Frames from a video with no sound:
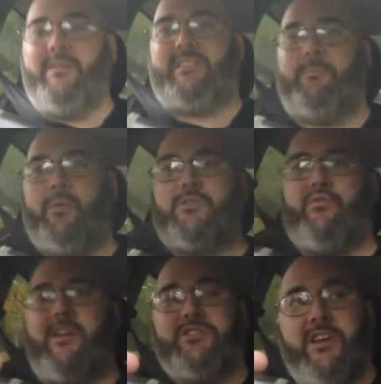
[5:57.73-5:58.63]
limited
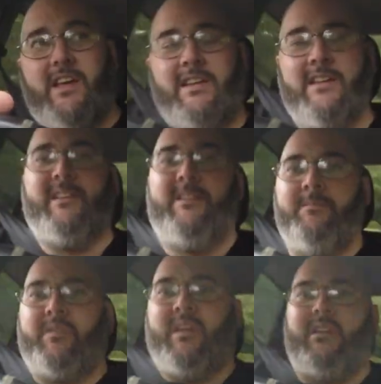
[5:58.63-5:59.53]
boost pressure.
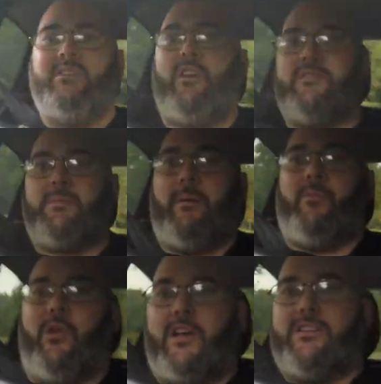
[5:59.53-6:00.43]
Drives a bit
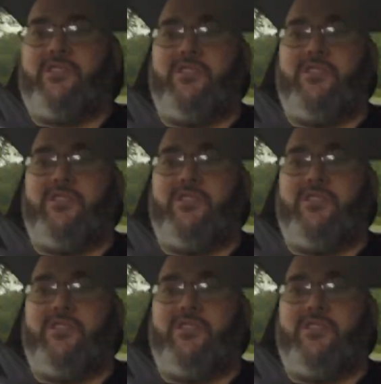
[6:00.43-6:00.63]
more like a